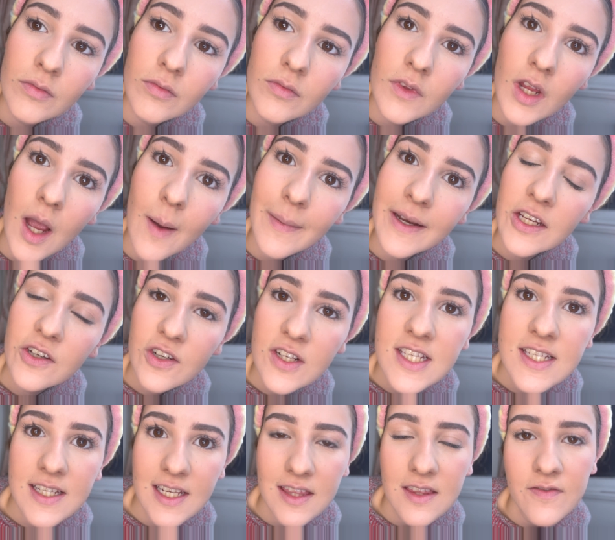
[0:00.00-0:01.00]
I mean, you can
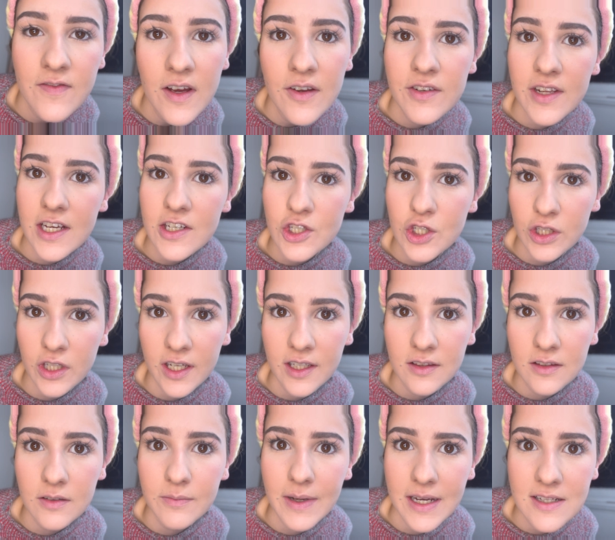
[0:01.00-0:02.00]
see the foundation, like
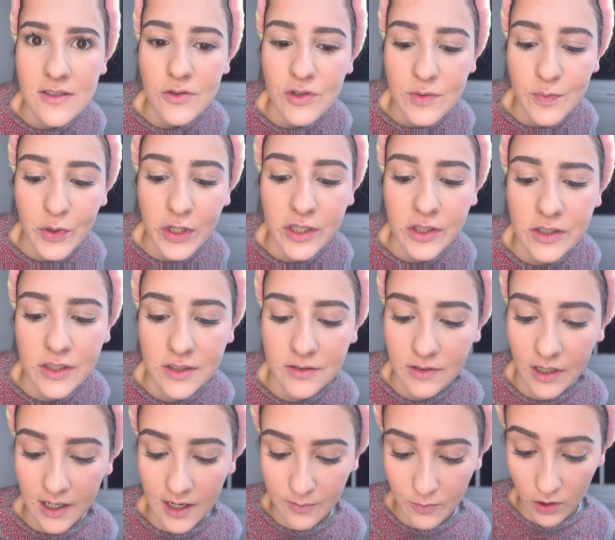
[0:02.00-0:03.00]
the base looks pretty good,
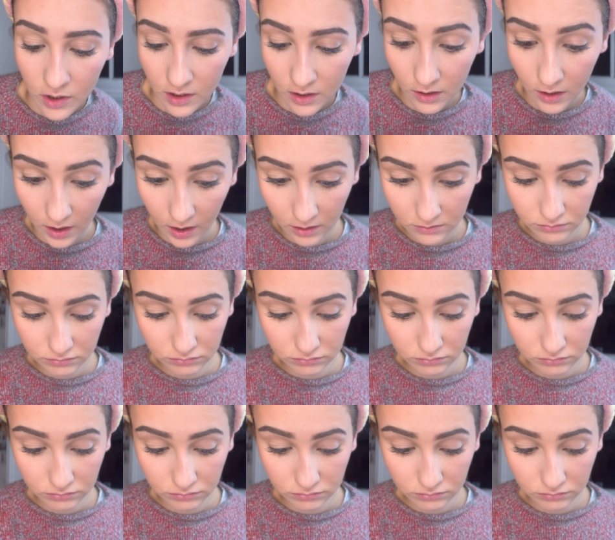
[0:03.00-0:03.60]
like I'm not gonna lie.